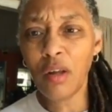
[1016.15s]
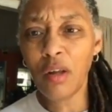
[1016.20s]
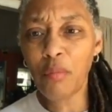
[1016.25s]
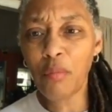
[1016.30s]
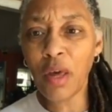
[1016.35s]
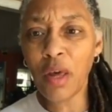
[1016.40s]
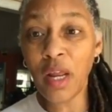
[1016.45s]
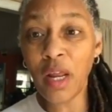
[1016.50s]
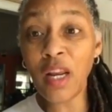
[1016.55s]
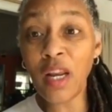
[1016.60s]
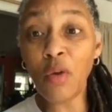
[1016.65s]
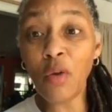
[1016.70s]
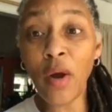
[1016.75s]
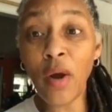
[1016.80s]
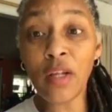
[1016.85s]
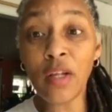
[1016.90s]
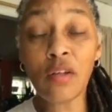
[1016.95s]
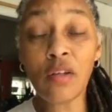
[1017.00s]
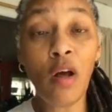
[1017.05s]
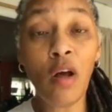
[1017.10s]
But anyway,
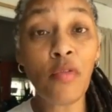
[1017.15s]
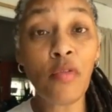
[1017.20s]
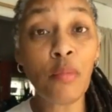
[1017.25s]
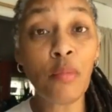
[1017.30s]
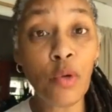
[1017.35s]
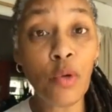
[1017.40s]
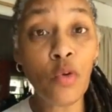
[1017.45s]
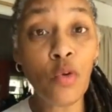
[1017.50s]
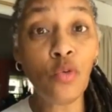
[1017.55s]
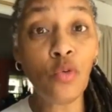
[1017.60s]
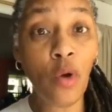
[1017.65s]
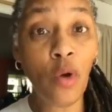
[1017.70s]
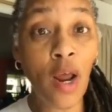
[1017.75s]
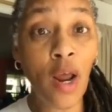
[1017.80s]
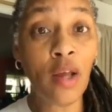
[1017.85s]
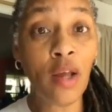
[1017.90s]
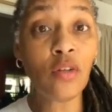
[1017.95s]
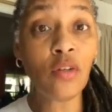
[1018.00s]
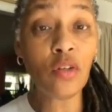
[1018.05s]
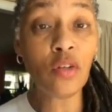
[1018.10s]
it's called the
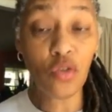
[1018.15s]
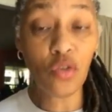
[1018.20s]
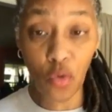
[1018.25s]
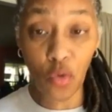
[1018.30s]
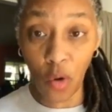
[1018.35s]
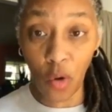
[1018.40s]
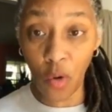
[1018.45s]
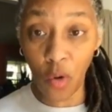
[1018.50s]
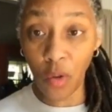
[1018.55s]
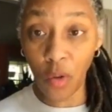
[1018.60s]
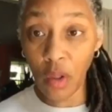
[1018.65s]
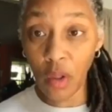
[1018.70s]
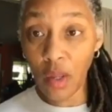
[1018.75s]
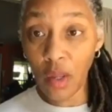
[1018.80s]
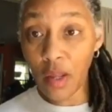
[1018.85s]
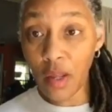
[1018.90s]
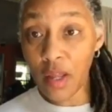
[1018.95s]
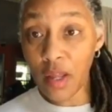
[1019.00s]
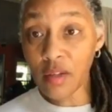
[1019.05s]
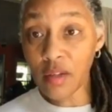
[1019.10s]
Moonrise Stroll.
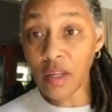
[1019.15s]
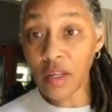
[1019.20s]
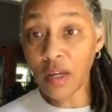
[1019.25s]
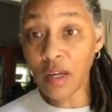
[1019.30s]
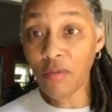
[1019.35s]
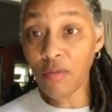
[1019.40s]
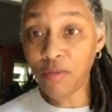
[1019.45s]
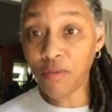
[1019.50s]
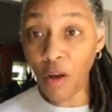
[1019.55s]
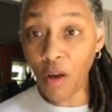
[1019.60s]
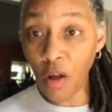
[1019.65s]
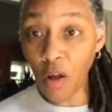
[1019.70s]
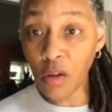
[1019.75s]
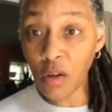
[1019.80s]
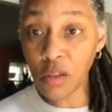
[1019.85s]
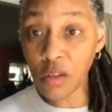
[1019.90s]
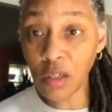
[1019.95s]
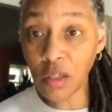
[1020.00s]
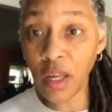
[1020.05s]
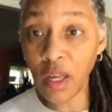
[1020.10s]
It's at
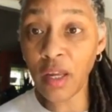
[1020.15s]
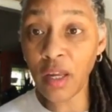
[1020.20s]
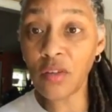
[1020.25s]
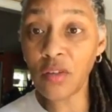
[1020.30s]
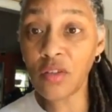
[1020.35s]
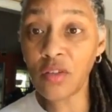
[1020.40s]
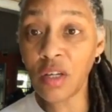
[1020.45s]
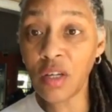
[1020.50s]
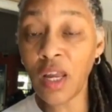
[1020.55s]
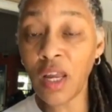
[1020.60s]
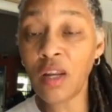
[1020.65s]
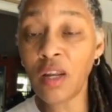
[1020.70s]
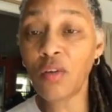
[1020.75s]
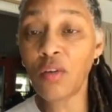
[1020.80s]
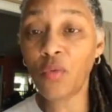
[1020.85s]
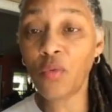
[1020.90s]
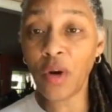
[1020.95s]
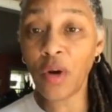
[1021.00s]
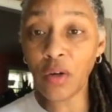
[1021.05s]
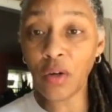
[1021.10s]
Falls Lake State
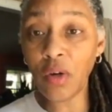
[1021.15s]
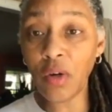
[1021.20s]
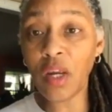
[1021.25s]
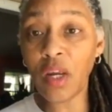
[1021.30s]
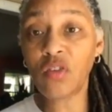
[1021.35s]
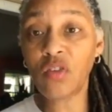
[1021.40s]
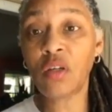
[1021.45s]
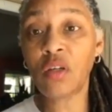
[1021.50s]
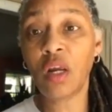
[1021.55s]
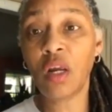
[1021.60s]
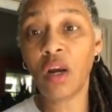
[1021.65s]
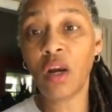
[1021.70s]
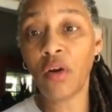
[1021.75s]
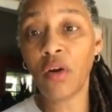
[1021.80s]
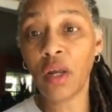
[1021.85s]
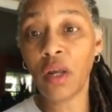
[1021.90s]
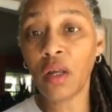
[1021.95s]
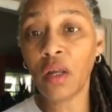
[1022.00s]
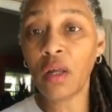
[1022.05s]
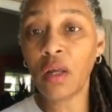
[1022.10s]
Recreation
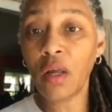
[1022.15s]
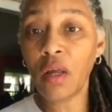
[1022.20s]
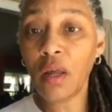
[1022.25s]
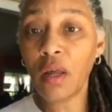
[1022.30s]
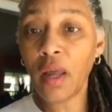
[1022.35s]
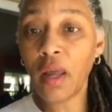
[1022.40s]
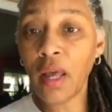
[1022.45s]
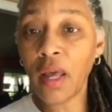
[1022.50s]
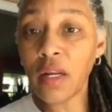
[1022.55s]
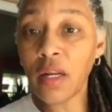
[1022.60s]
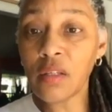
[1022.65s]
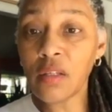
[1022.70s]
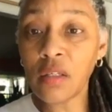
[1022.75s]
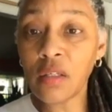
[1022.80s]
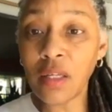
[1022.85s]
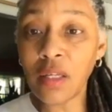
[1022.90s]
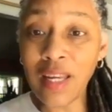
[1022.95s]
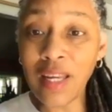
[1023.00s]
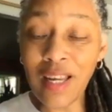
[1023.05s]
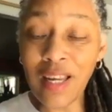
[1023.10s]
Area, and it's
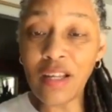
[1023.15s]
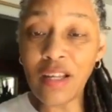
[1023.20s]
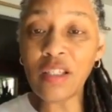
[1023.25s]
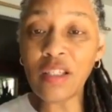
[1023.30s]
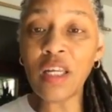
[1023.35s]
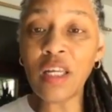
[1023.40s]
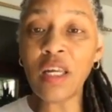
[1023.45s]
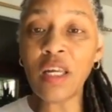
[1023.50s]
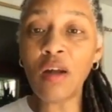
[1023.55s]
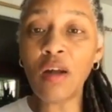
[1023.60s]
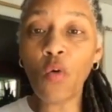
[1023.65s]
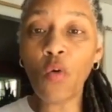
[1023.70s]
an easy